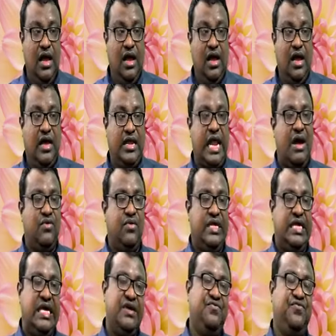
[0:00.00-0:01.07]
Now
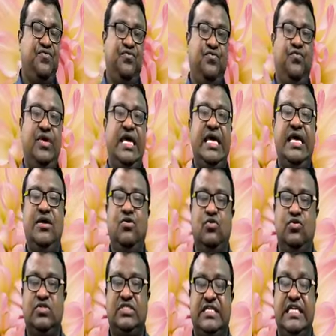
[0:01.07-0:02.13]
if we
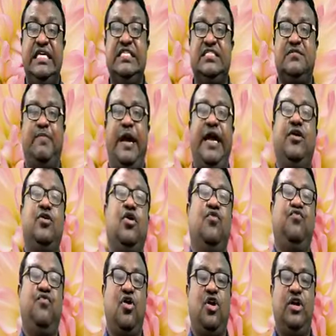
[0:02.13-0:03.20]
use in spite
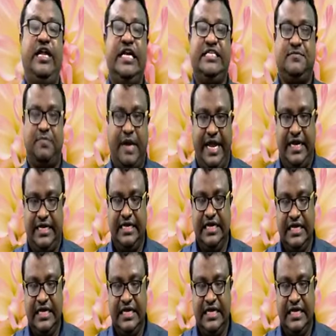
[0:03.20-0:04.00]
of or despite